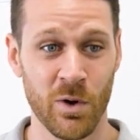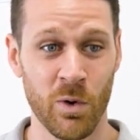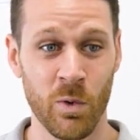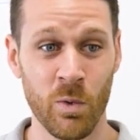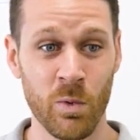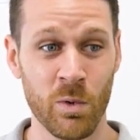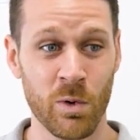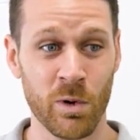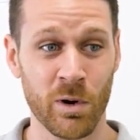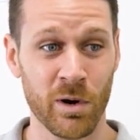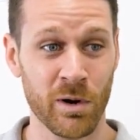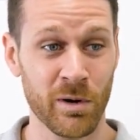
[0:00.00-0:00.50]

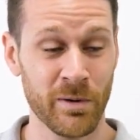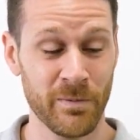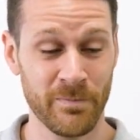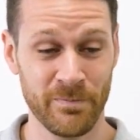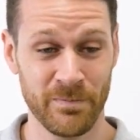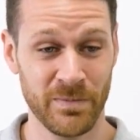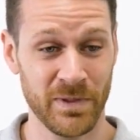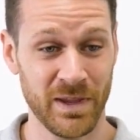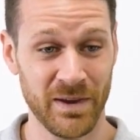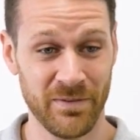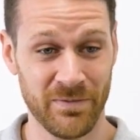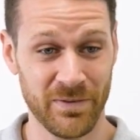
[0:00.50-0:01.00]

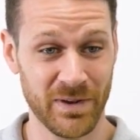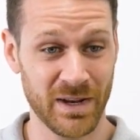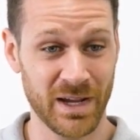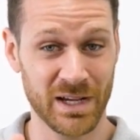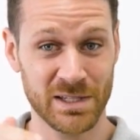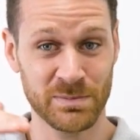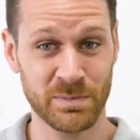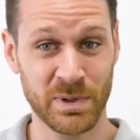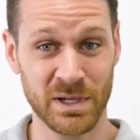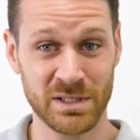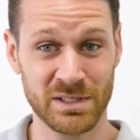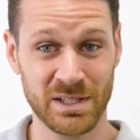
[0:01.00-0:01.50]
Or if an
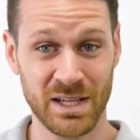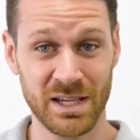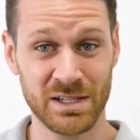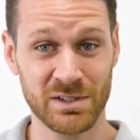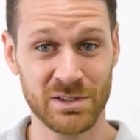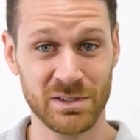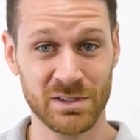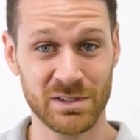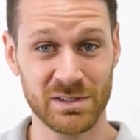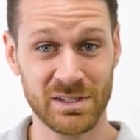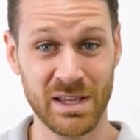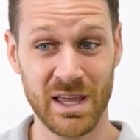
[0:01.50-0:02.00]

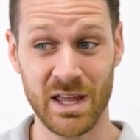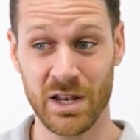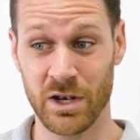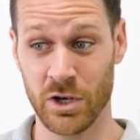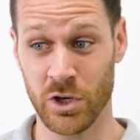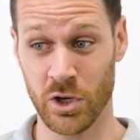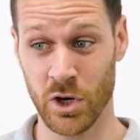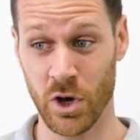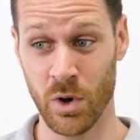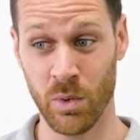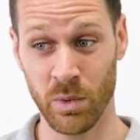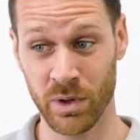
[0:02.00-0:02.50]
expectation is set
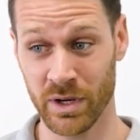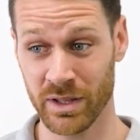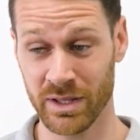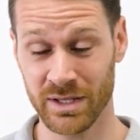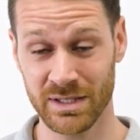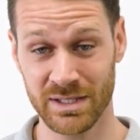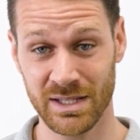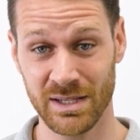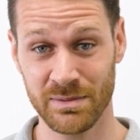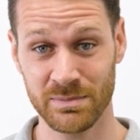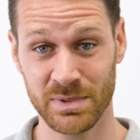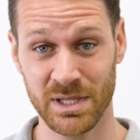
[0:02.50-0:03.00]
and no one on
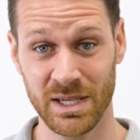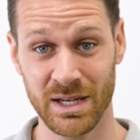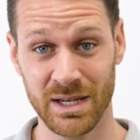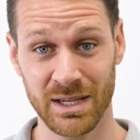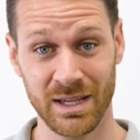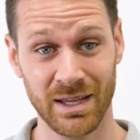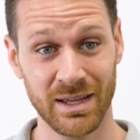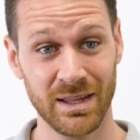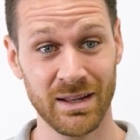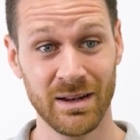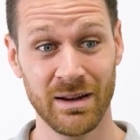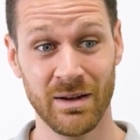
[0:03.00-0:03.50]
the team's
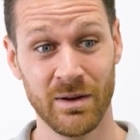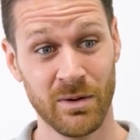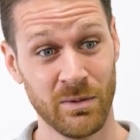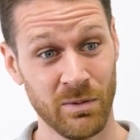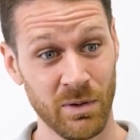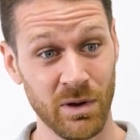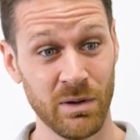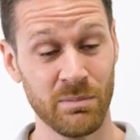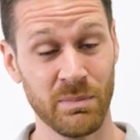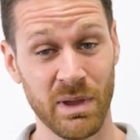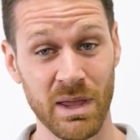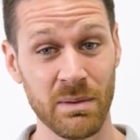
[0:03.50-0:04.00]
hitting it,
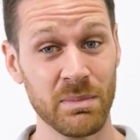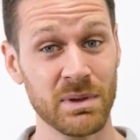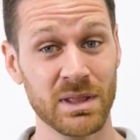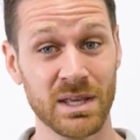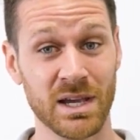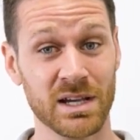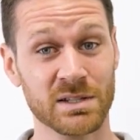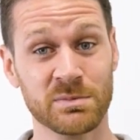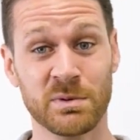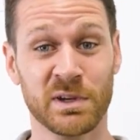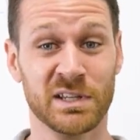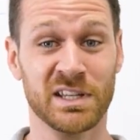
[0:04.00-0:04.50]
well, maybe
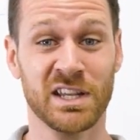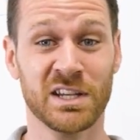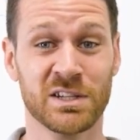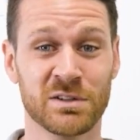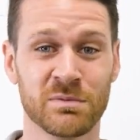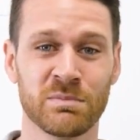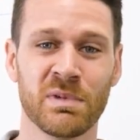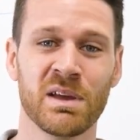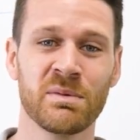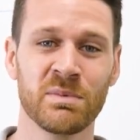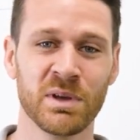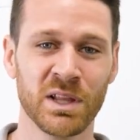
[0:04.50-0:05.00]
the
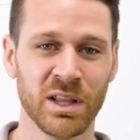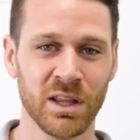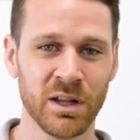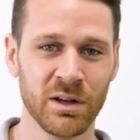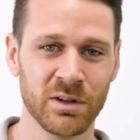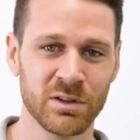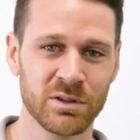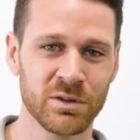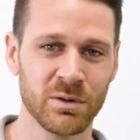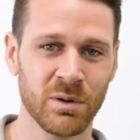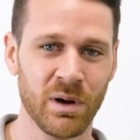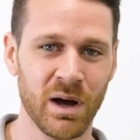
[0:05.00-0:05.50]
expectation may be a
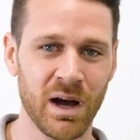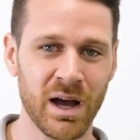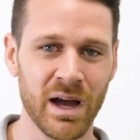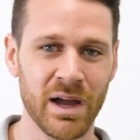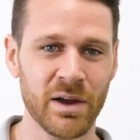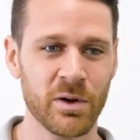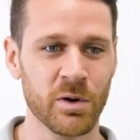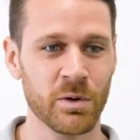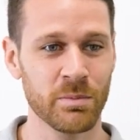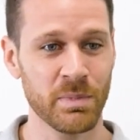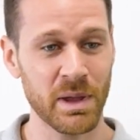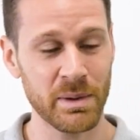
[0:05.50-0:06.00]
little too
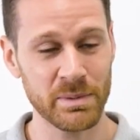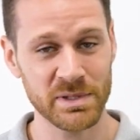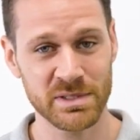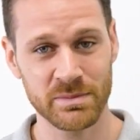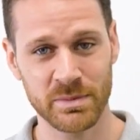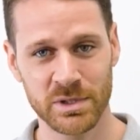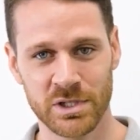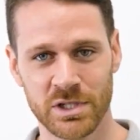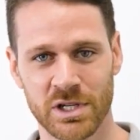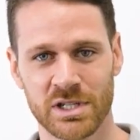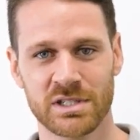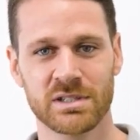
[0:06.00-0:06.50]
high, or maybe
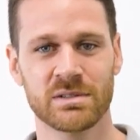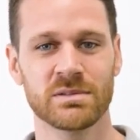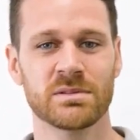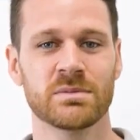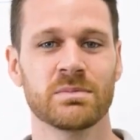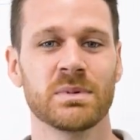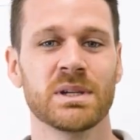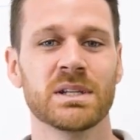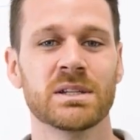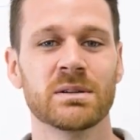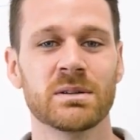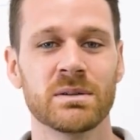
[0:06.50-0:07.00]
some
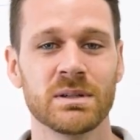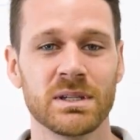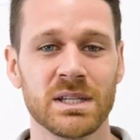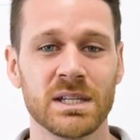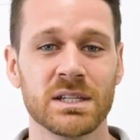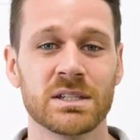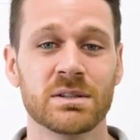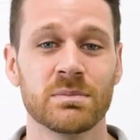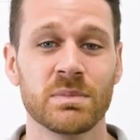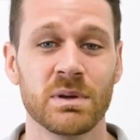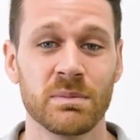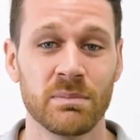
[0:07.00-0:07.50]
adjustments
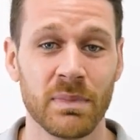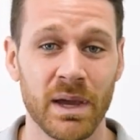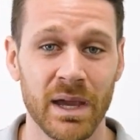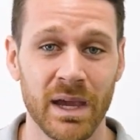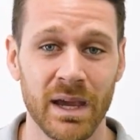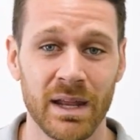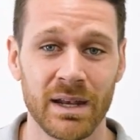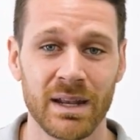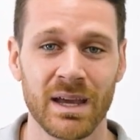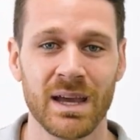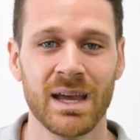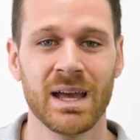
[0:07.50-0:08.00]
need to be
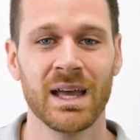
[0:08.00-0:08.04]
made.